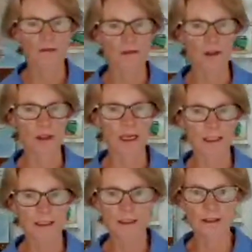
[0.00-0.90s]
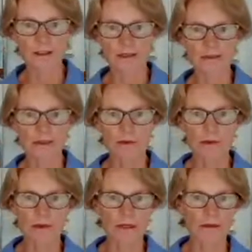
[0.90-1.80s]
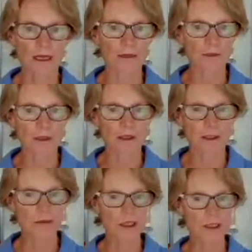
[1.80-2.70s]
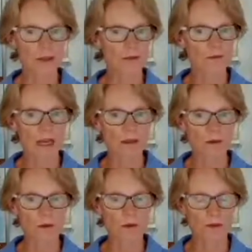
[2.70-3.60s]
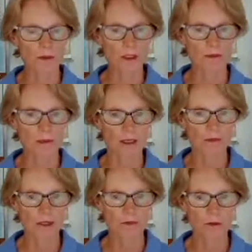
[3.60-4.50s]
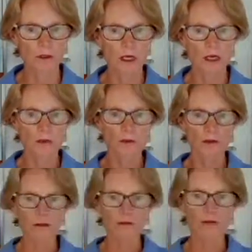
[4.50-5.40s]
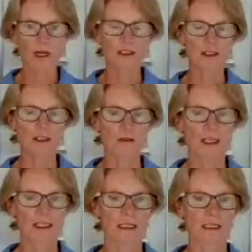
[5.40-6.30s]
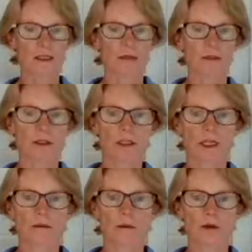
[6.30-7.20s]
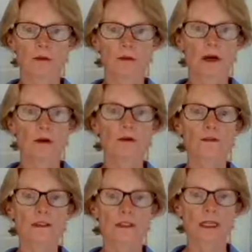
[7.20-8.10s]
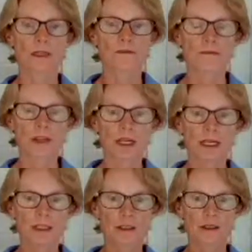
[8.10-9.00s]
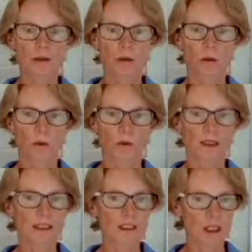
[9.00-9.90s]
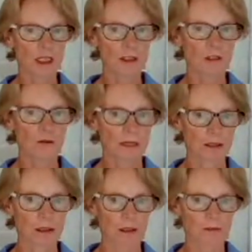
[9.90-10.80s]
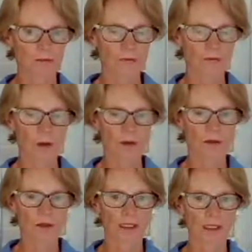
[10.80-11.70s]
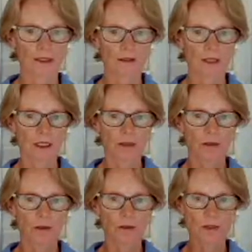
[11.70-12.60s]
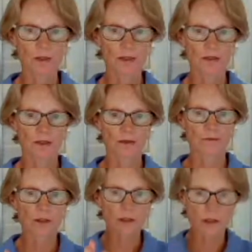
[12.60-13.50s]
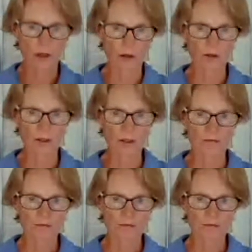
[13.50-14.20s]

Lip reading: trainers and some people doing groundwork, especially sort of natural horsemanship type people, what you'll find, just look at it next time you see it, what you'll quite often see is that when they change direction on the ground, the horse's shoulders